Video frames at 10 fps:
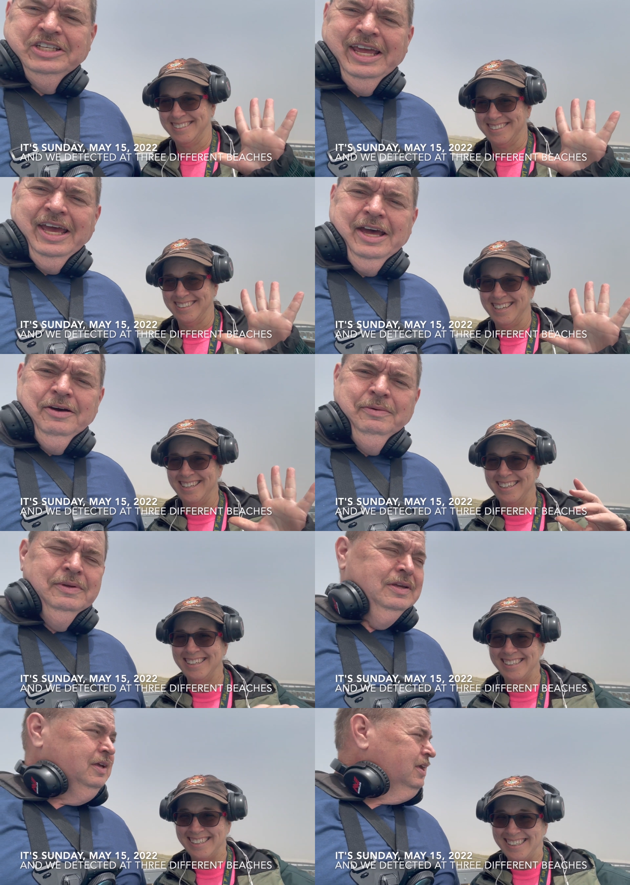Speaker 1: now.
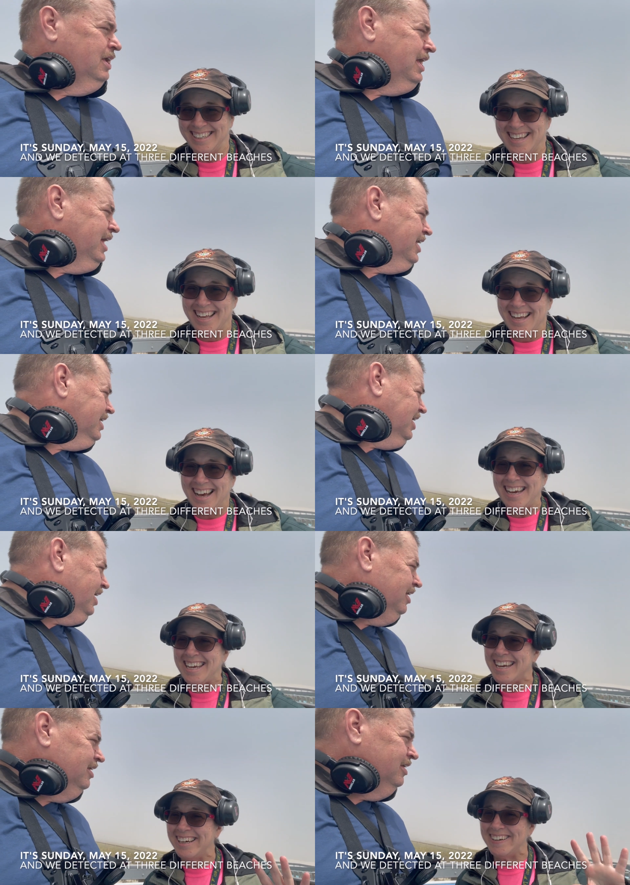And,
Speaker 2: I
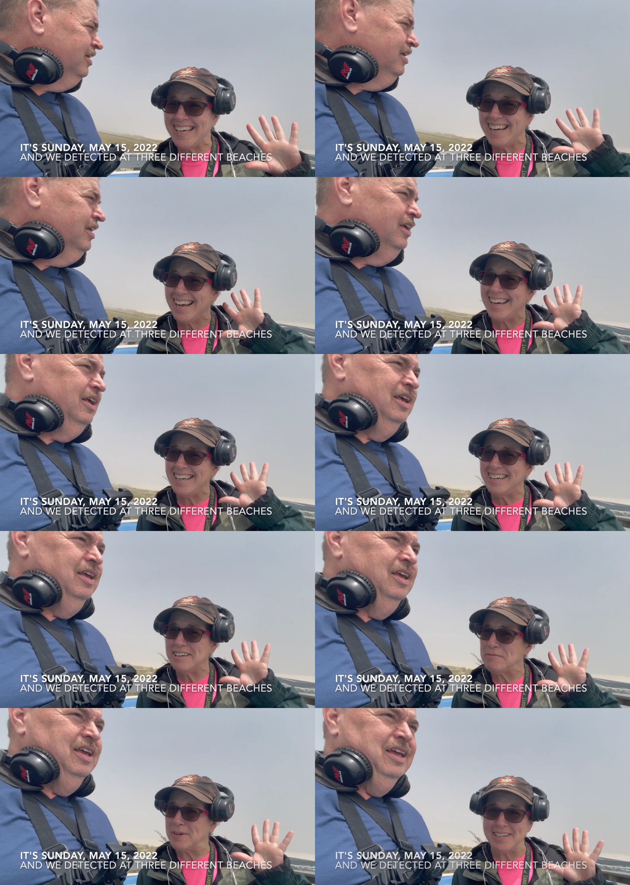hear
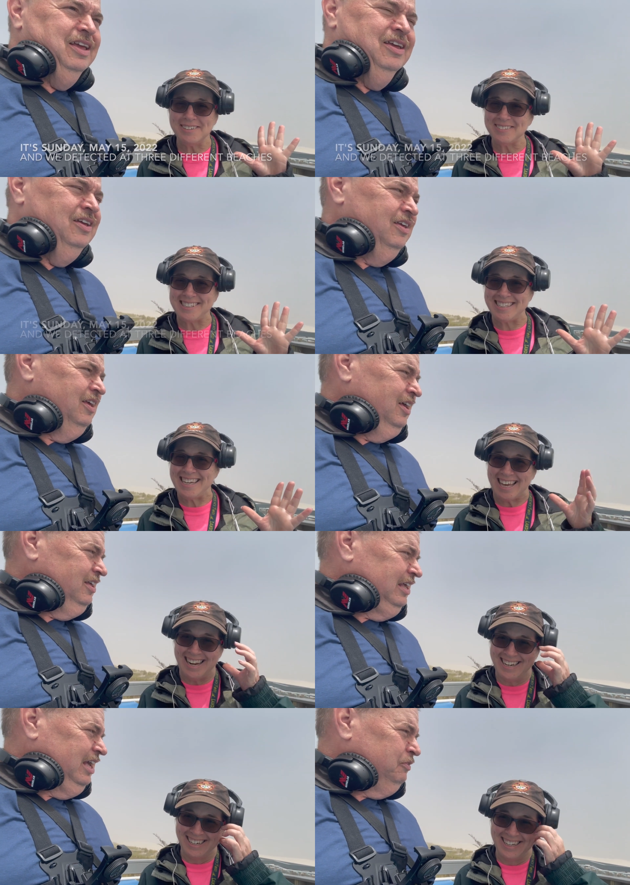it, but I don't see it.
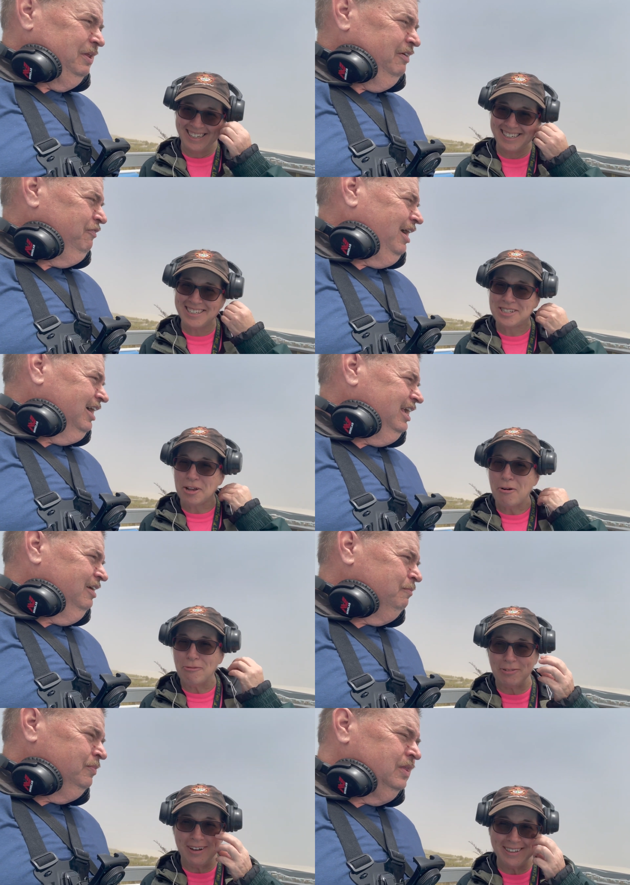
Speaker 1: Yeah, it's really foggy. So
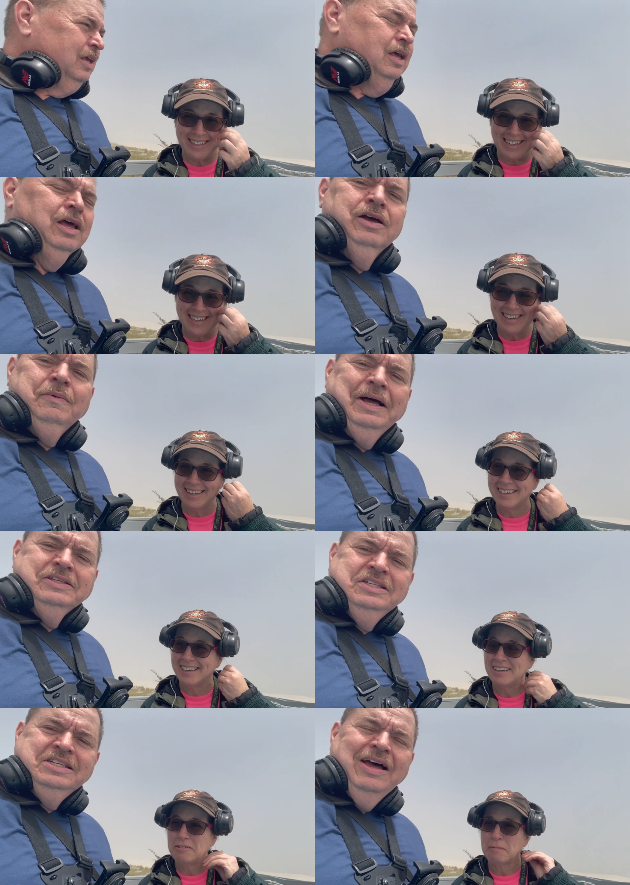foggy. Well,
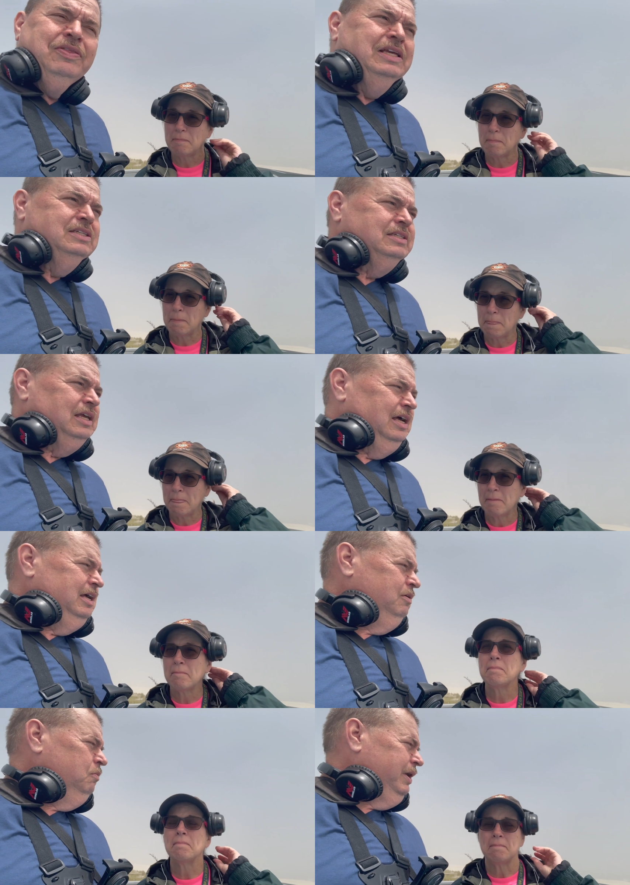southeast
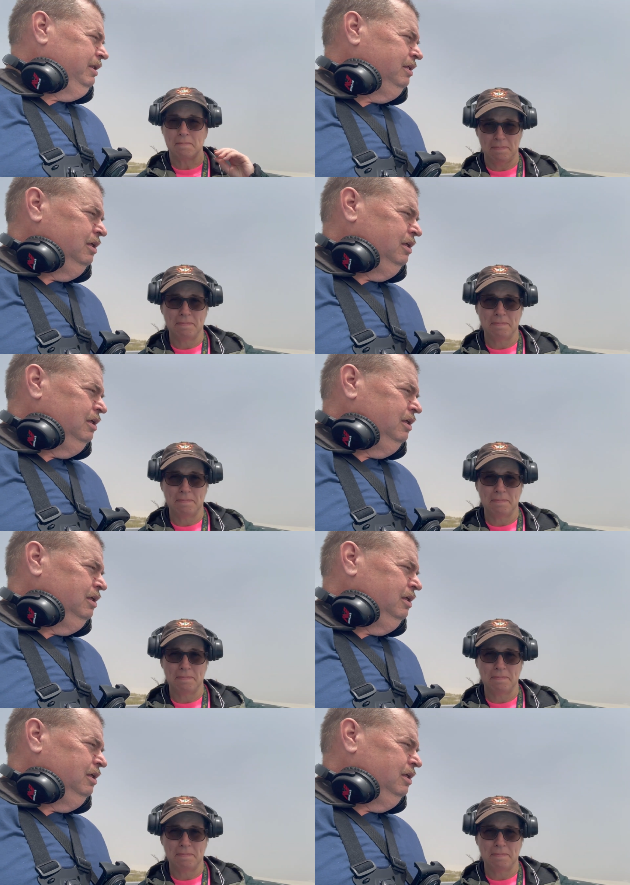wind.